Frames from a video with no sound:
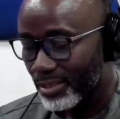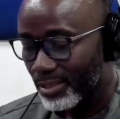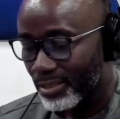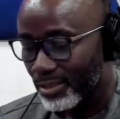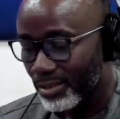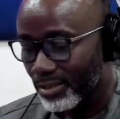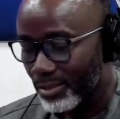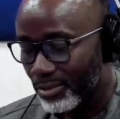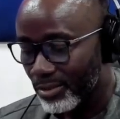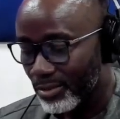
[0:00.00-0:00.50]

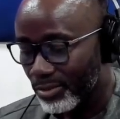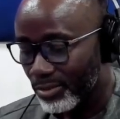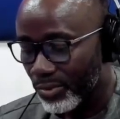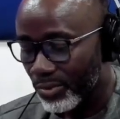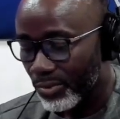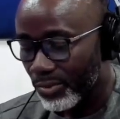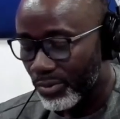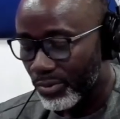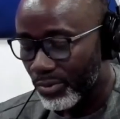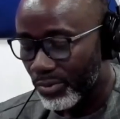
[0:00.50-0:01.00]
So,
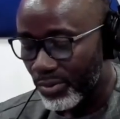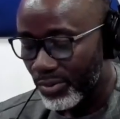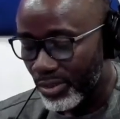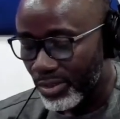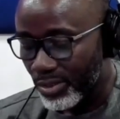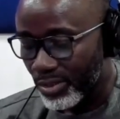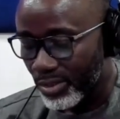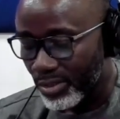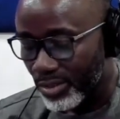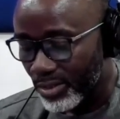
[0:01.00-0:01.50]

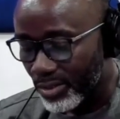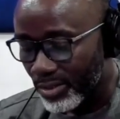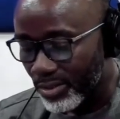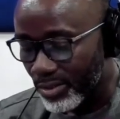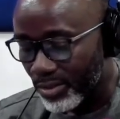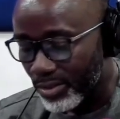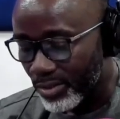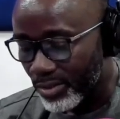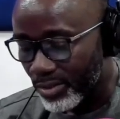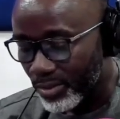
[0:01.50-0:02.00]

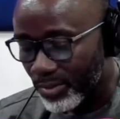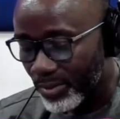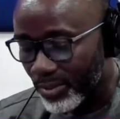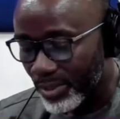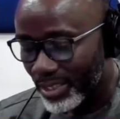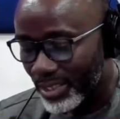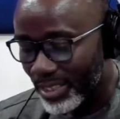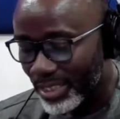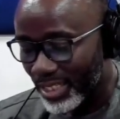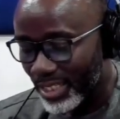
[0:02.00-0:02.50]
which
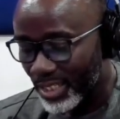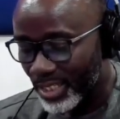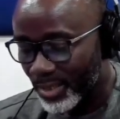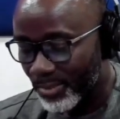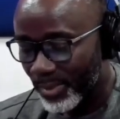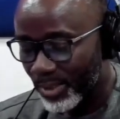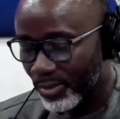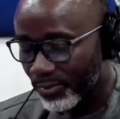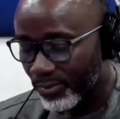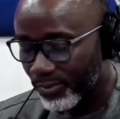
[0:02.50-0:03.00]
aspect
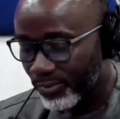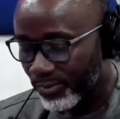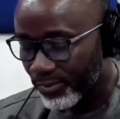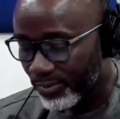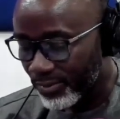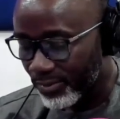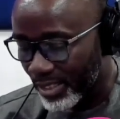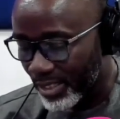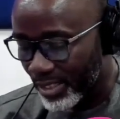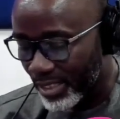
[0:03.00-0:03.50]
of
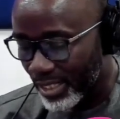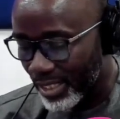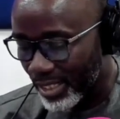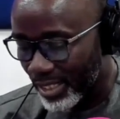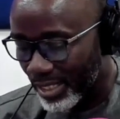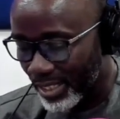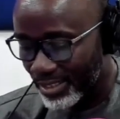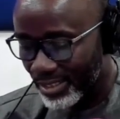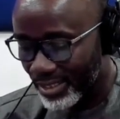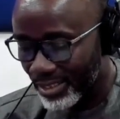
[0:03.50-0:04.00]
a
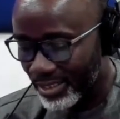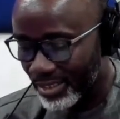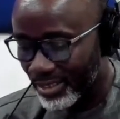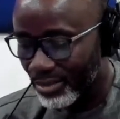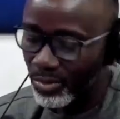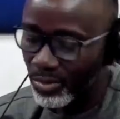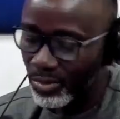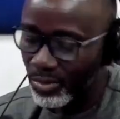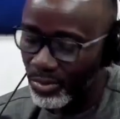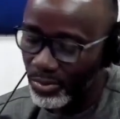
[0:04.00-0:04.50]
lesson
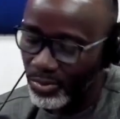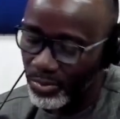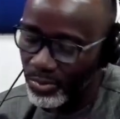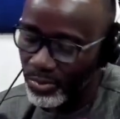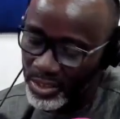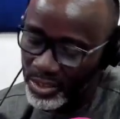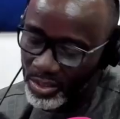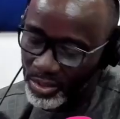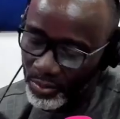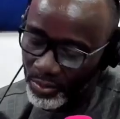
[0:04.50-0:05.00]
or which
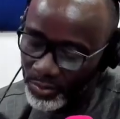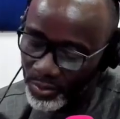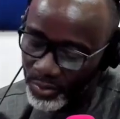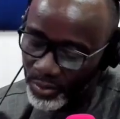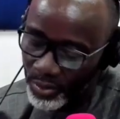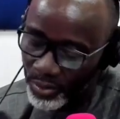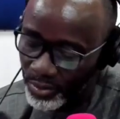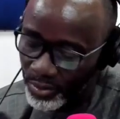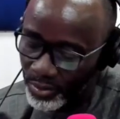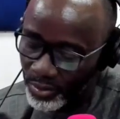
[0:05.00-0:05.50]
of
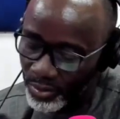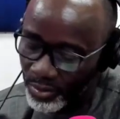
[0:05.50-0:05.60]
your